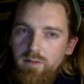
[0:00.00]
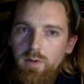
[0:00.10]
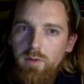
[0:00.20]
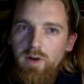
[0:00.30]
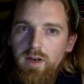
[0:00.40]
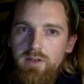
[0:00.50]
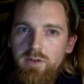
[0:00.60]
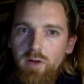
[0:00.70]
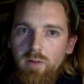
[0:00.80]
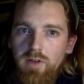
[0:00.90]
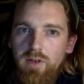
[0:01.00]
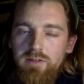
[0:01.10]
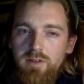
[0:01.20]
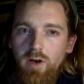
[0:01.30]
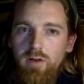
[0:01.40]
we were in a
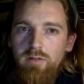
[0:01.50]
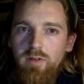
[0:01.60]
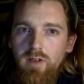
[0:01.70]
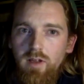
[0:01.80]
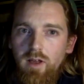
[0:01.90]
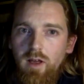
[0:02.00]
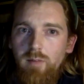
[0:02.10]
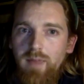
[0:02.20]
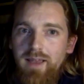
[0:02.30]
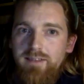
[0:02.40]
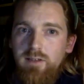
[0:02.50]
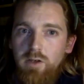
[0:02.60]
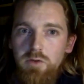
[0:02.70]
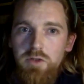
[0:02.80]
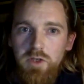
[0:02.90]
dominant of um,
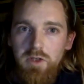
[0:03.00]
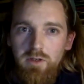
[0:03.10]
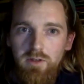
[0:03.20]
exclusion